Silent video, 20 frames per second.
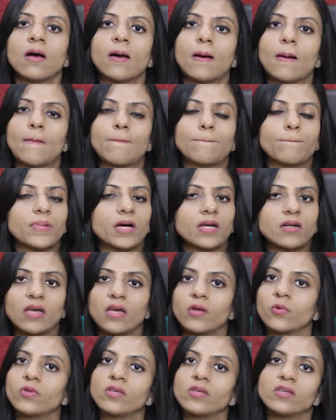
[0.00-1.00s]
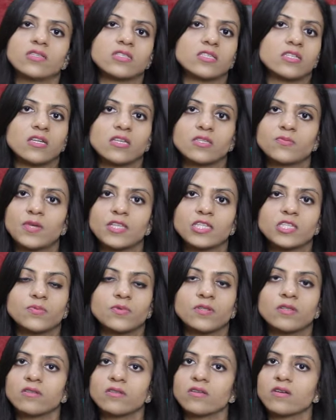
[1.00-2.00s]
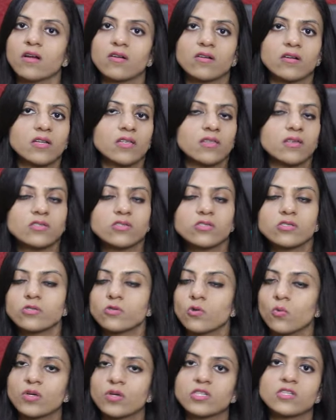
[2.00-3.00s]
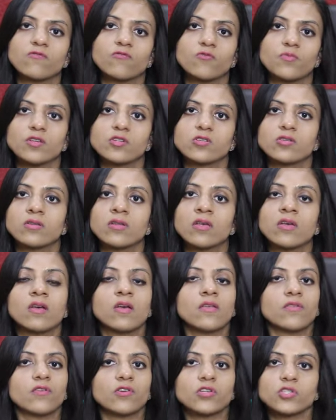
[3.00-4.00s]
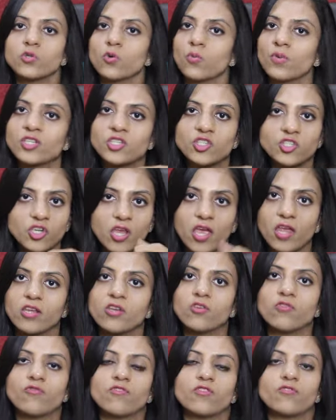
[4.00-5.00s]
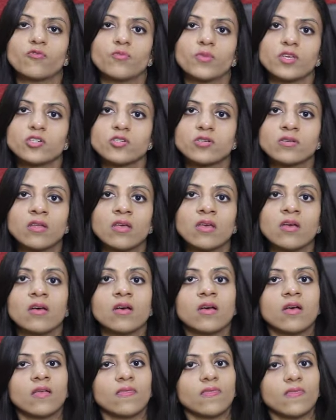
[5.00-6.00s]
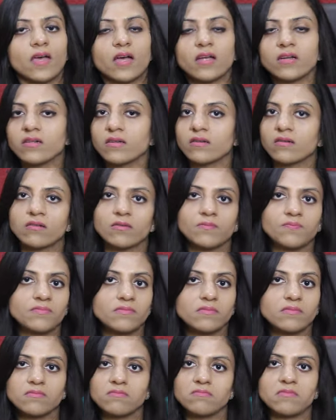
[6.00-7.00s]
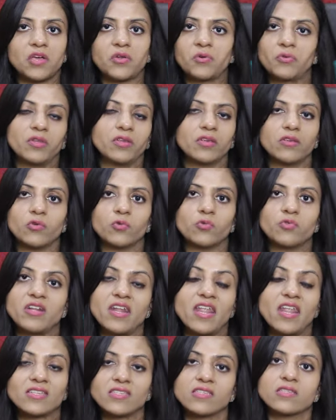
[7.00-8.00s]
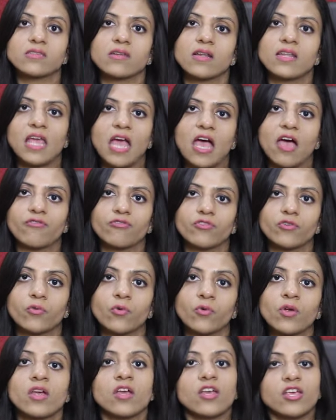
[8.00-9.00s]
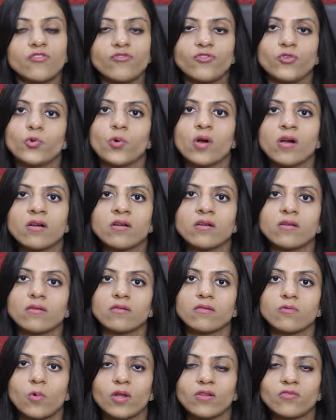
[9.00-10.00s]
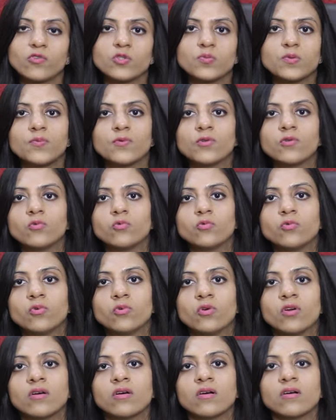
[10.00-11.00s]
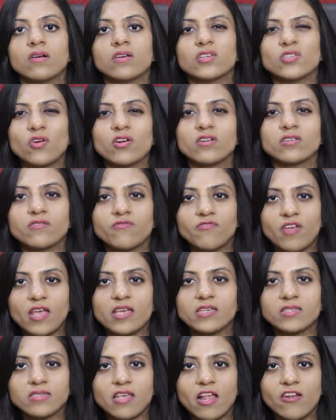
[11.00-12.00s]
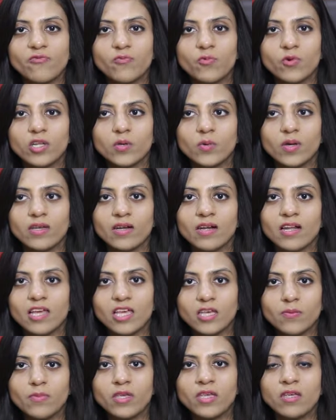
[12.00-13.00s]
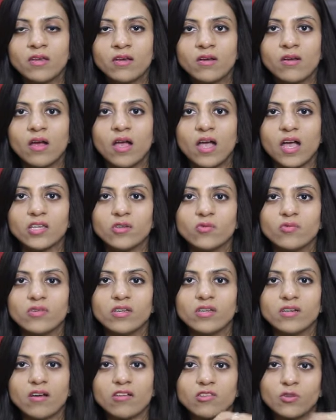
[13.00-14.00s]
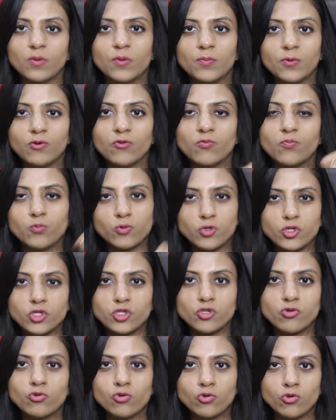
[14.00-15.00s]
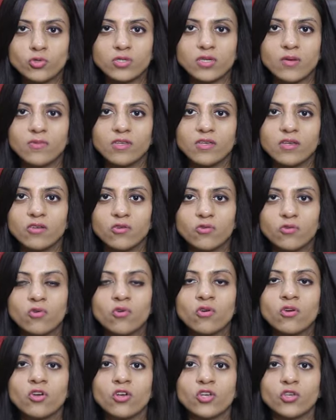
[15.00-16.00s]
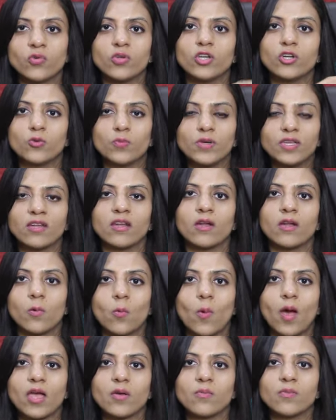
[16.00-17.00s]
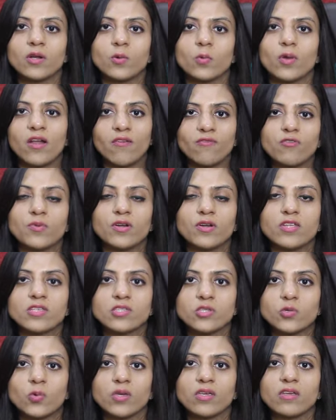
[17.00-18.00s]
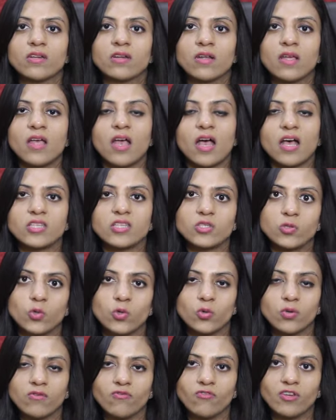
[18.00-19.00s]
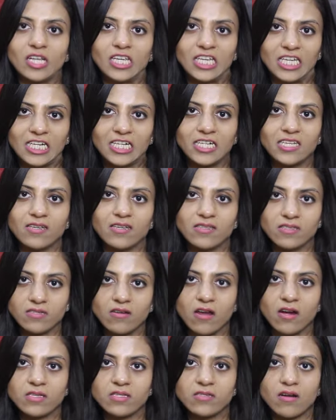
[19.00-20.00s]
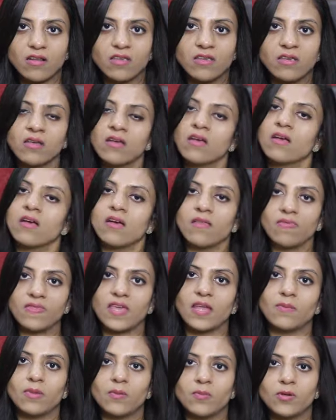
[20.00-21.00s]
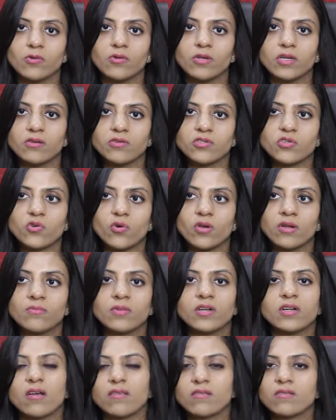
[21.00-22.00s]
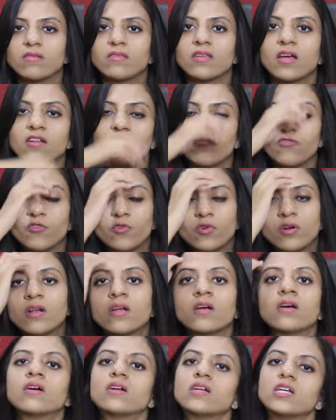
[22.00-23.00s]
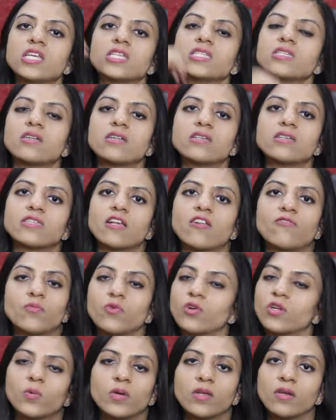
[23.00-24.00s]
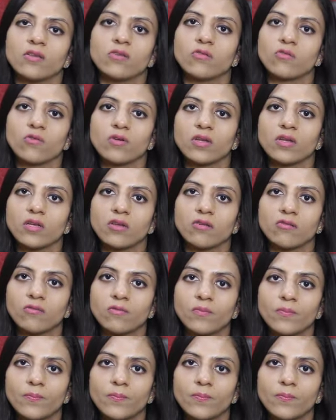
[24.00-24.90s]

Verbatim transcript: Um, but I don't think it's indispensable. Currently, there's so much information. There's so much sharing of information that um, I don't think you necessarily have to. If you are one of those people who is not very self-motivated like me, and you need other people to push you to do something, and you know, you need to be in an environment where everybody is doing it and so you can feel guilty and start studying, then maybe you need to join. But other than that, if you're decently self-motivated, you don't need to.